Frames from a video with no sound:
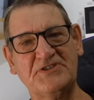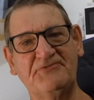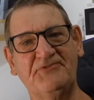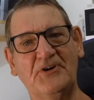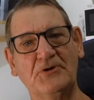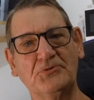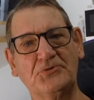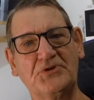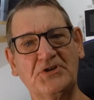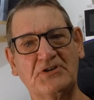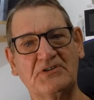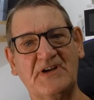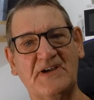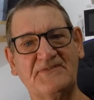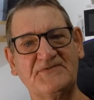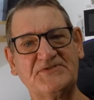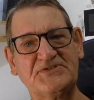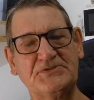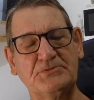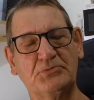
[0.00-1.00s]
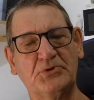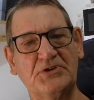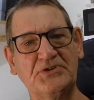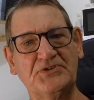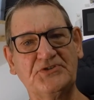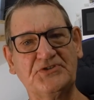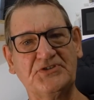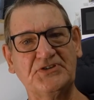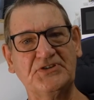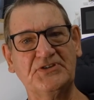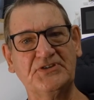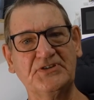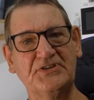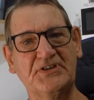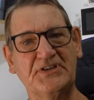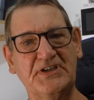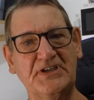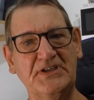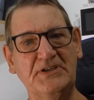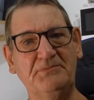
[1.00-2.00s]
photographs you want to
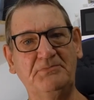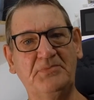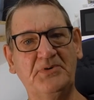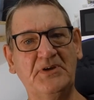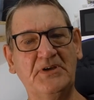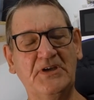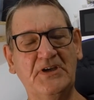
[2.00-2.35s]
keep